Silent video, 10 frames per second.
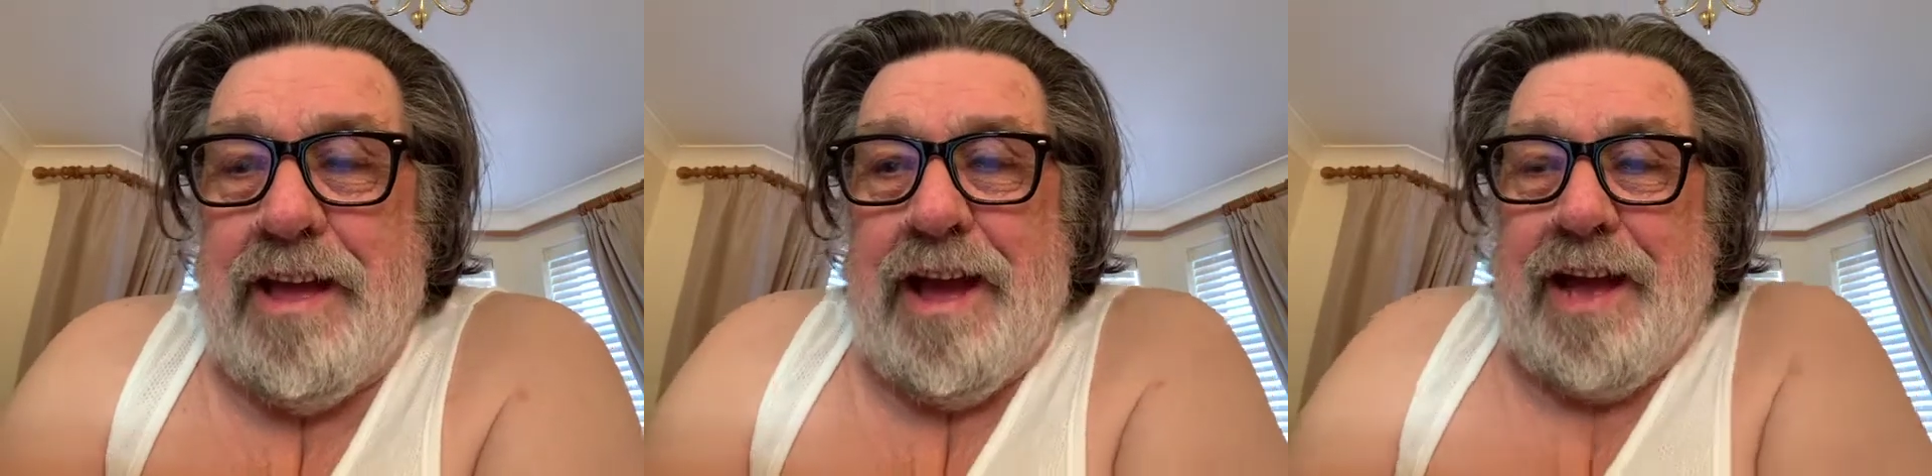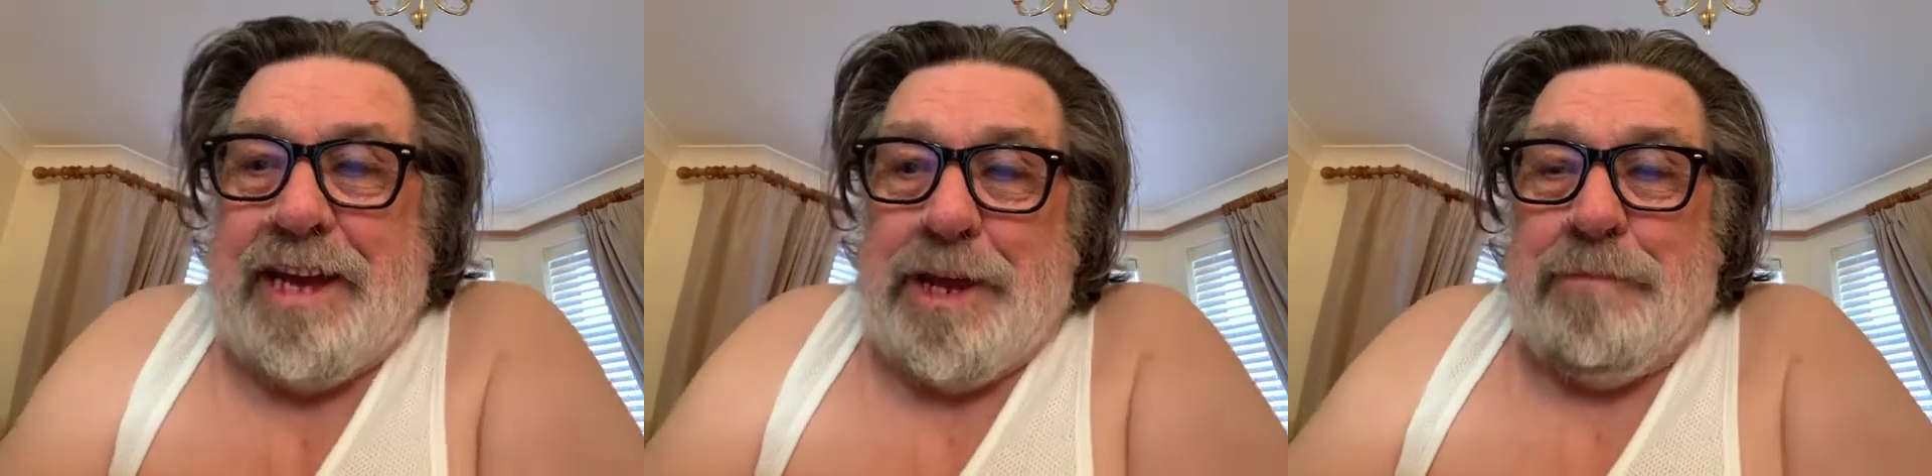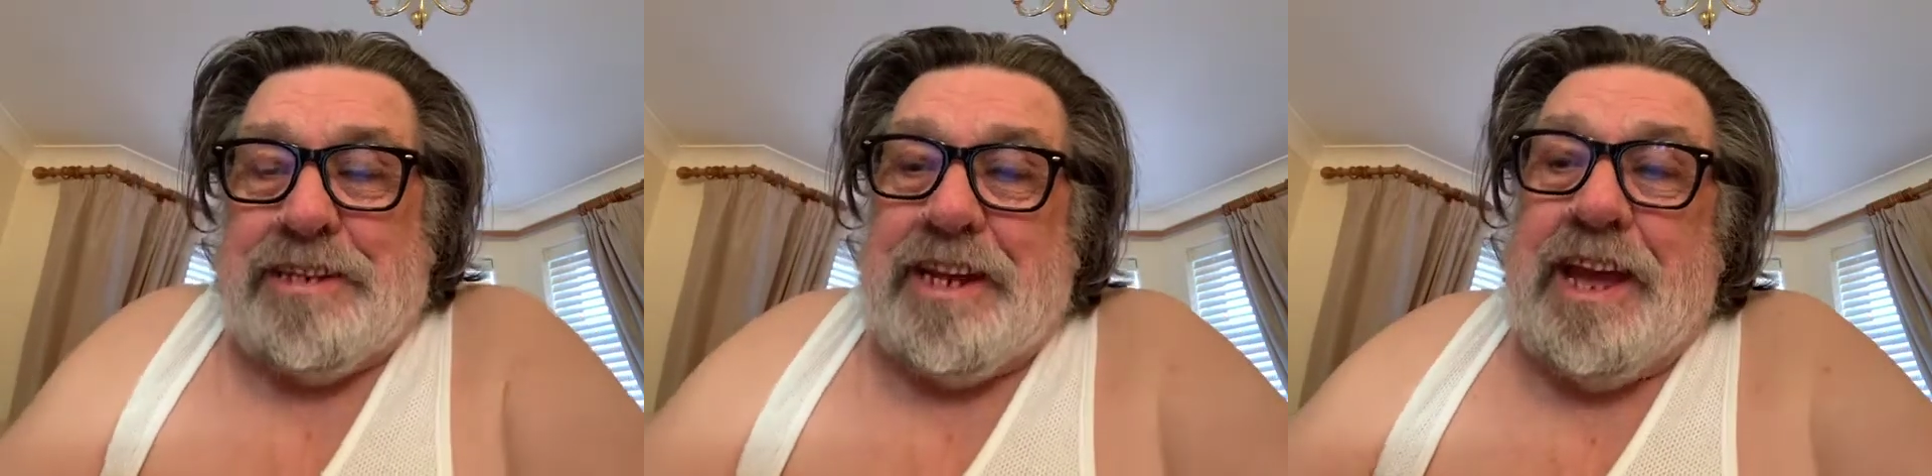I get up
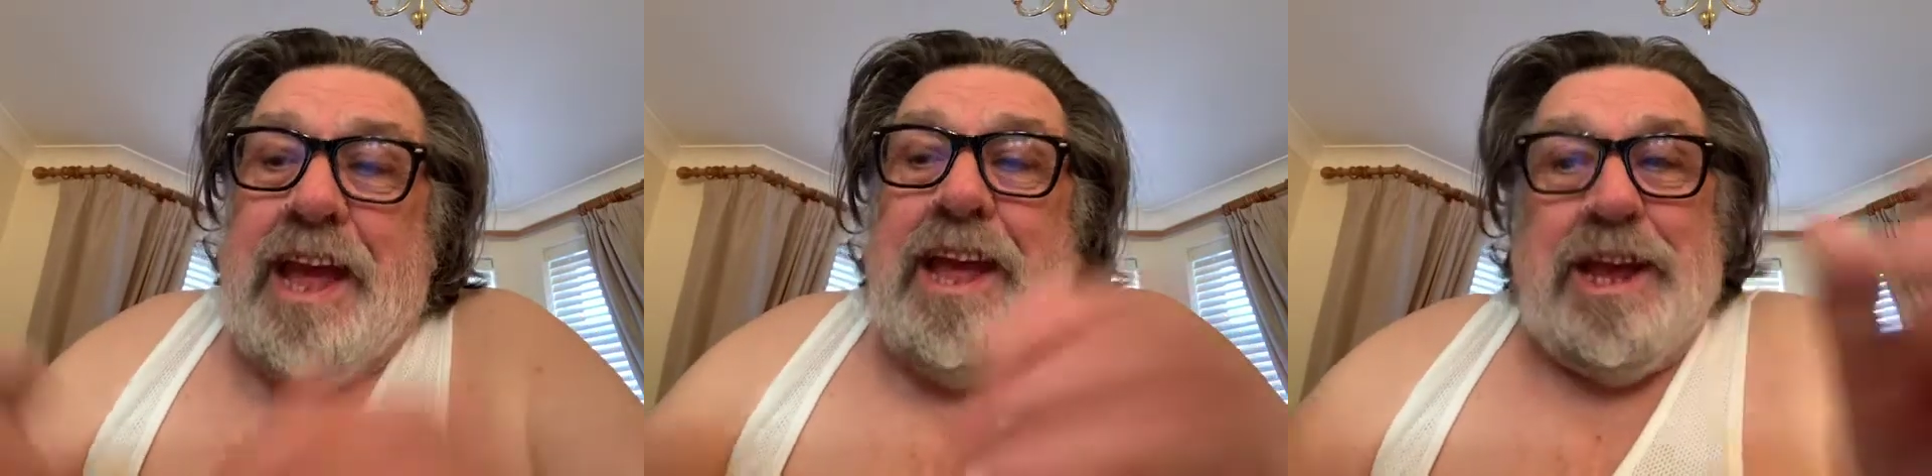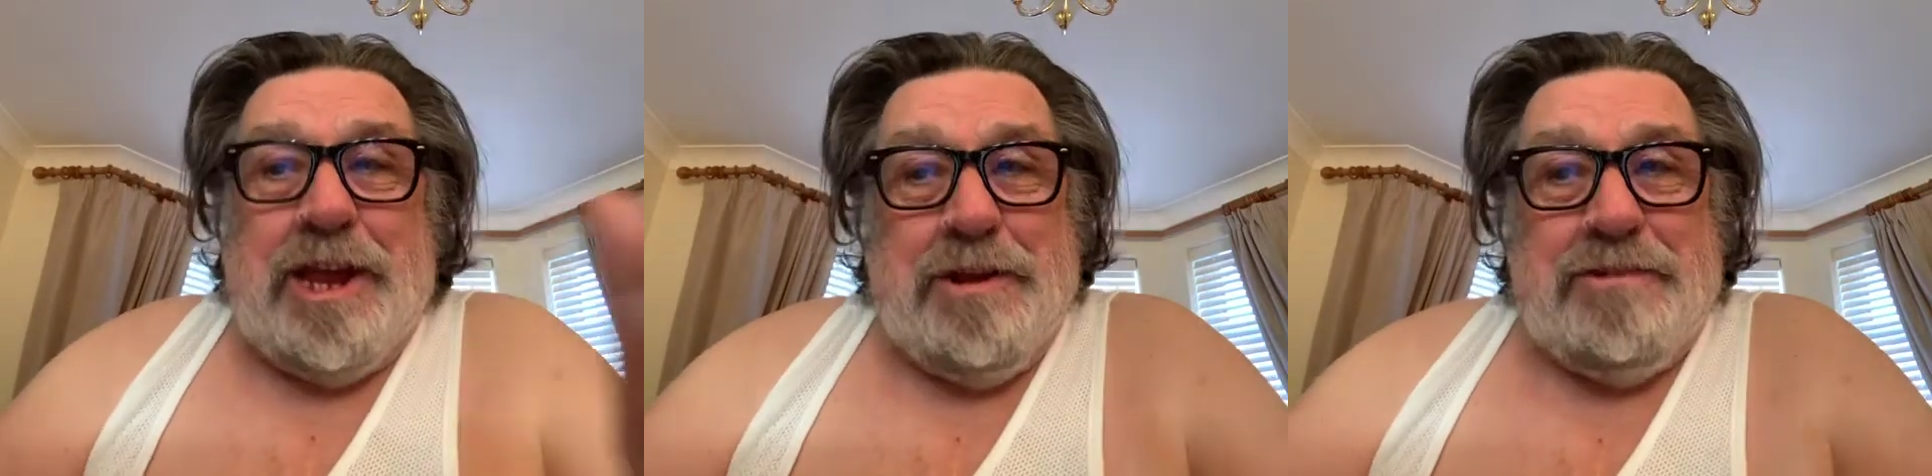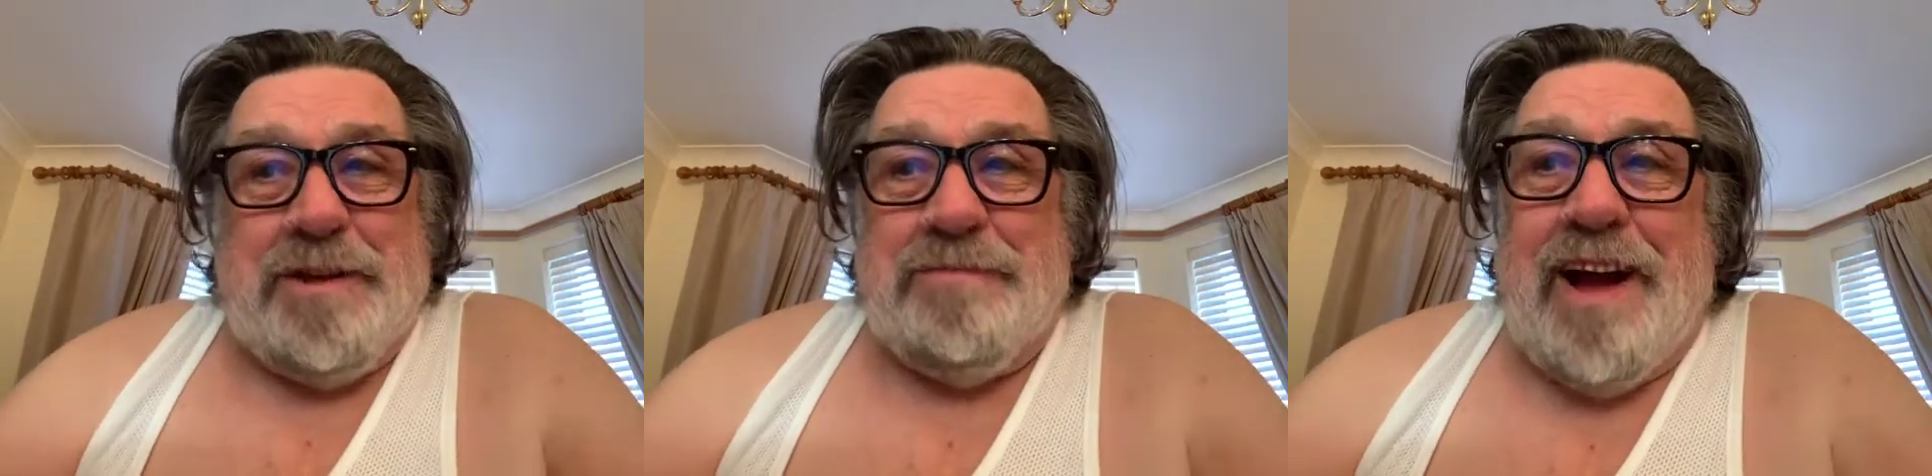and sing,
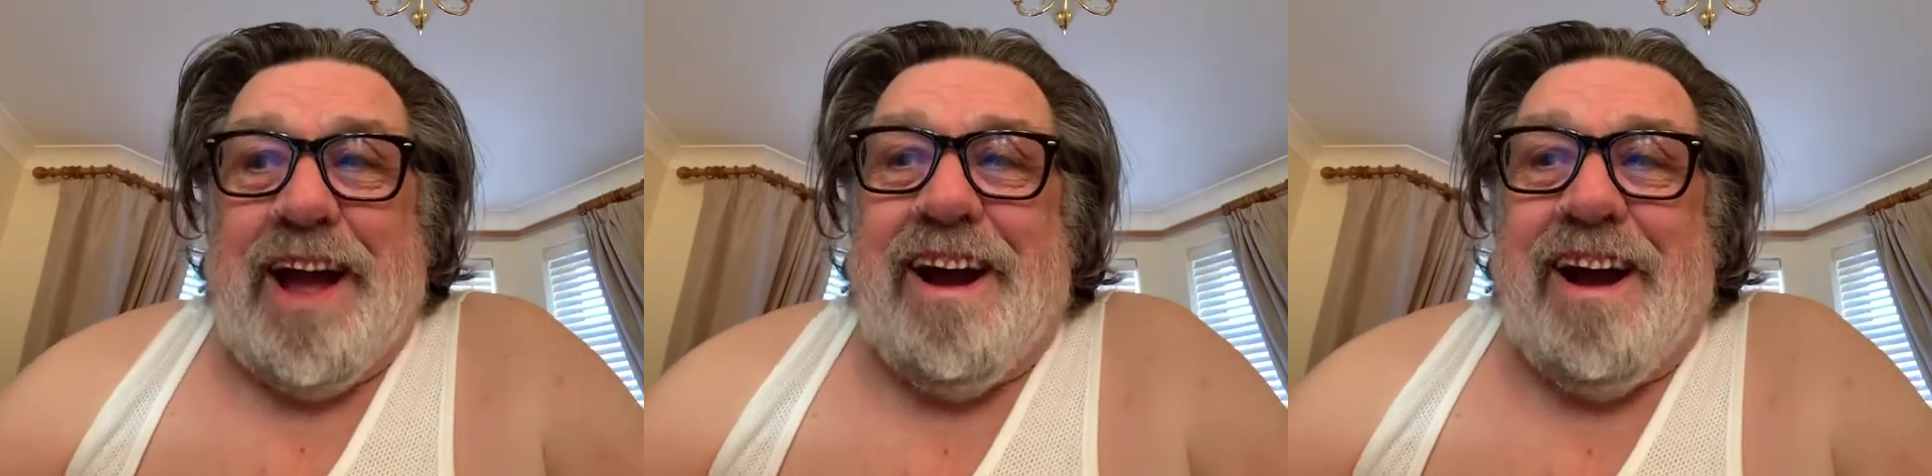Here in my